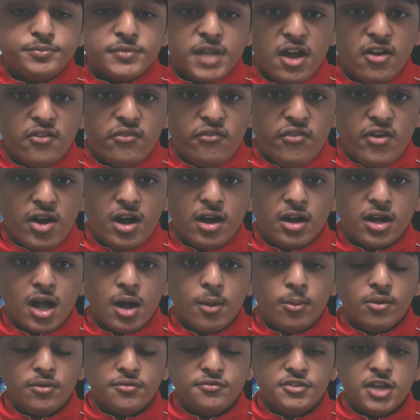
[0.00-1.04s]
I fell a
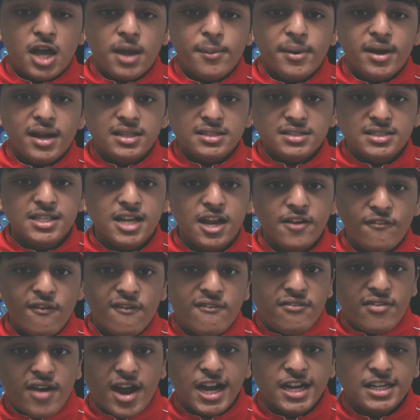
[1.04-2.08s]
couple of times, and I did it
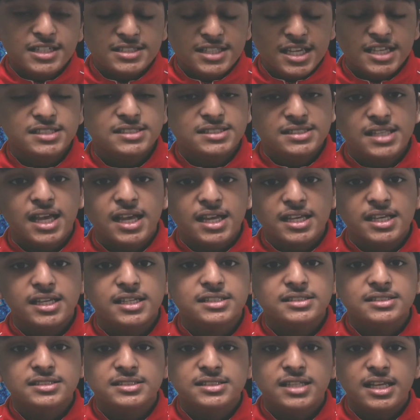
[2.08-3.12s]
for 5-10
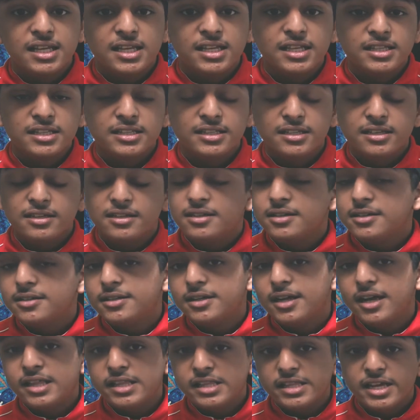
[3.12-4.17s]
seconds, and
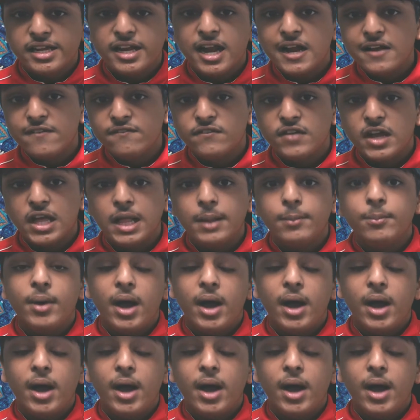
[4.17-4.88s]
then I fell.